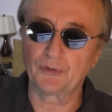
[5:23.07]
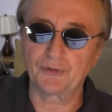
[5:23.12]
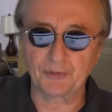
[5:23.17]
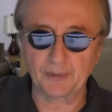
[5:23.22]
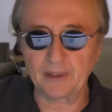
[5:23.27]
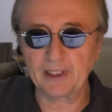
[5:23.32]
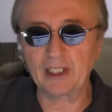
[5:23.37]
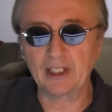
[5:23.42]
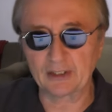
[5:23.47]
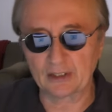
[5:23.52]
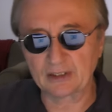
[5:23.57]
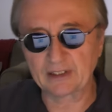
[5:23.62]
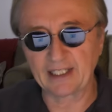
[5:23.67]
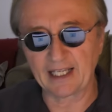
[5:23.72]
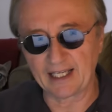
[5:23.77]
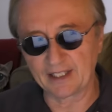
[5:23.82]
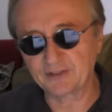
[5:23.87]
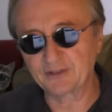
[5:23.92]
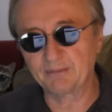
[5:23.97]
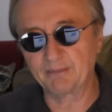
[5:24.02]
three hundred
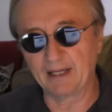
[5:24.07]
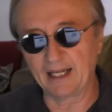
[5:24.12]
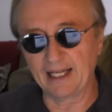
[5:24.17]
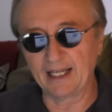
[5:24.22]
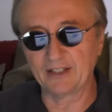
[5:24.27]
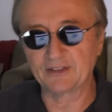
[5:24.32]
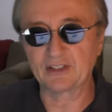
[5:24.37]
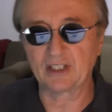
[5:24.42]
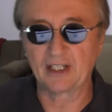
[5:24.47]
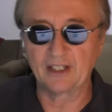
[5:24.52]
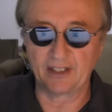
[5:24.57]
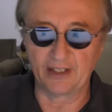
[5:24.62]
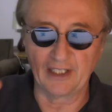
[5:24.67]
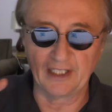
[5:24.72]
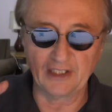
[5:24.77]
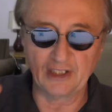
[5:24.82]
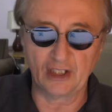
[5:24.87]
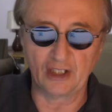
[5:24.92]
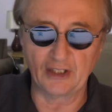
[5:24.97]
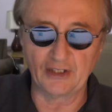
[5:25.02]
thousand miles out of
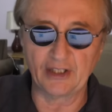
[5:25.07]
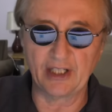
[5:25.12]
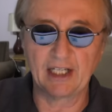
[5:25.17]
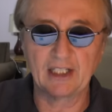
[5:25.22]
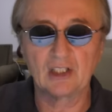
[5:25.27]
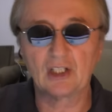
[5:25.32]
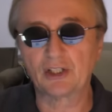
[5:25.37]
that Hyundai